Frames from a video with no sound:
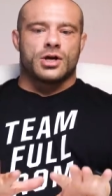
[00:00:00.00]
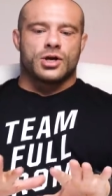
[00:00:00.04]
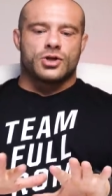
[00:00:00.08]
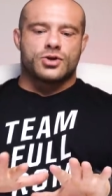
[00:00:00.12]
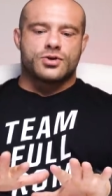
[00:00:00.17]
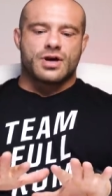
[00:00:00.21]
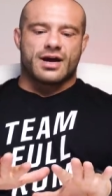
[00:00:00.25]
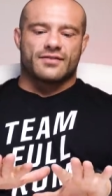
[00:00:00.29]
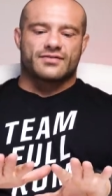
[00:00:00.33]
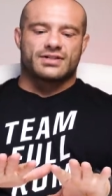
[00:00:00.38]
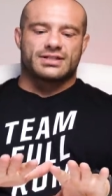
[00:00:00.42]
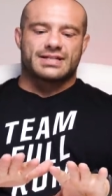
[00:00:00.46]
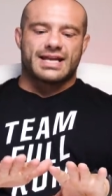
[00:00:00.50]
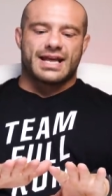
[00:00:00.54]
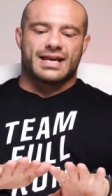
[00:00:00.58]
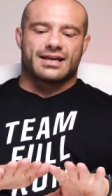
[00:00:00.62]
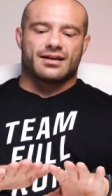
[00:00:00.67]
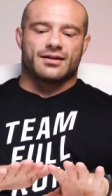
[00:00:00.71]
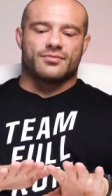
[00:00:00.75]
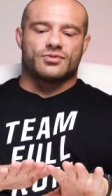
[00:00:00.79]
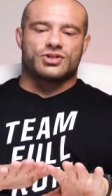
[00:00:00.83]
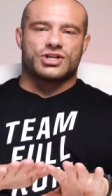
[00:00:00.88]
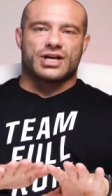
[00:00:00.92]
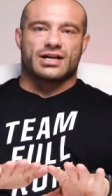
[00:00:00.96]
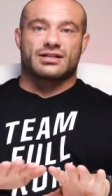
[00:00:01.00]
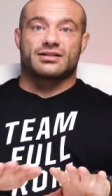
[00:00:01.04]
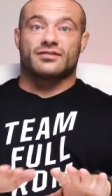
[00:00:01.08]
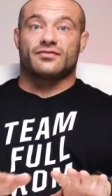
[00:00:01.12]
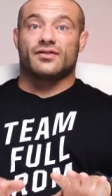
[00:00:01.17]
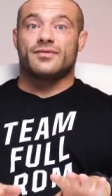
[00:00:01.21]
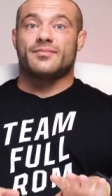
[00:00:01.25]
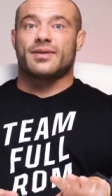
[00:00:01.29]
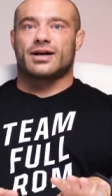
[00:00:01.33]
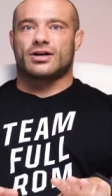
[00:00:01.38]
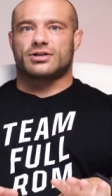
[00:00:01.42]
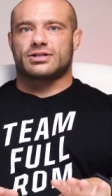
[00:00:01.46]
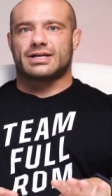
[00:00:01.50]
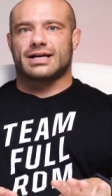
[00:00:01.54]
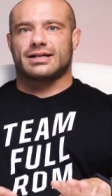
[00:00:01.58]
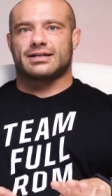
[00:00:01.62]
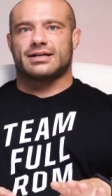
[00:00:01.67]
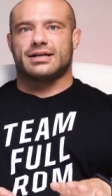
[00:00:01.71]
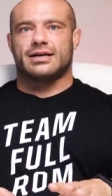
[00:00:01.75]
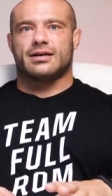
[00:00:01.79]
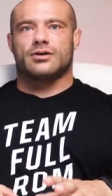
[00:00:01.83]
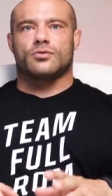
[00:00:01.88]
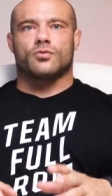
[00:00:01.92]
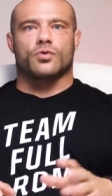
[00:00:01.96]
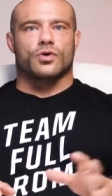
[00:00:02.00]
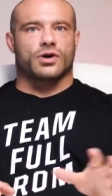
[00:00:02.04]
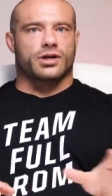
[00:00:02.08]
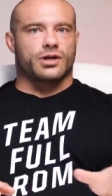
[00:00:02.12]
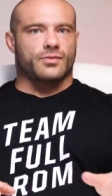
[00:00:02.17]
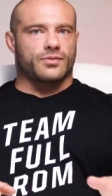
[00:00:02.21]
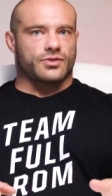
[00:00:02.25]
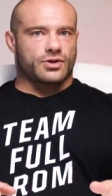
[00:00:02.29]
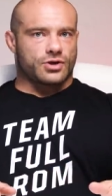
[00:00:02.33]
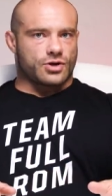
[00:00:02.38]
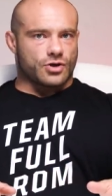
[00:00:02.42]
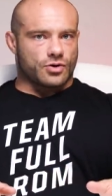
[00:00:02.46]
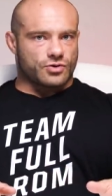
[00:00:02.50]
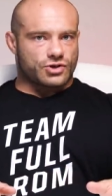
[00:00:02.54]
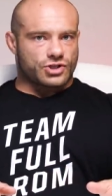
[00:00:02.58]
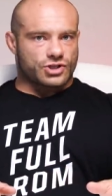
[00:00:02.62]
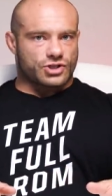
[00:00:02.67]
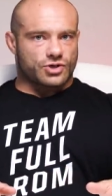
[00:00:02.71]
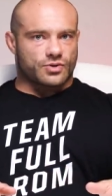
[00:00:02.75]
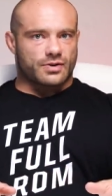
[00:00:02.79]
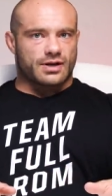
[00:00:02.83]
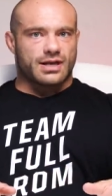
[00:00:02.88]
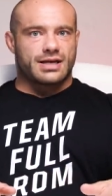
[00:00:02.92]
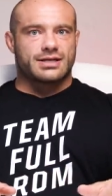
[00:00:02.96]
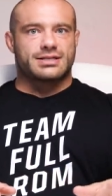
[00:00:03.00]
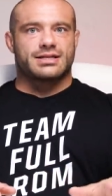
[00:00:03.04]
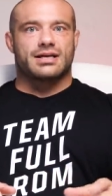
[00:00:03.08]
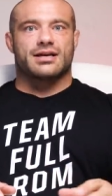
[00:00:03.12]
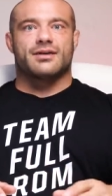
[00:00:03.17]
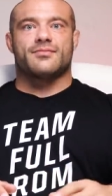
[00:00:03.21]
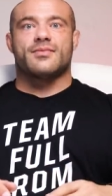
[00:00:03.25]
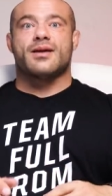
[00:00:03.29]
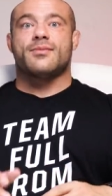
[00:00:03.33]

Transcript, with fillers: You have to take an objectively better technique, working with a coach is a great idea,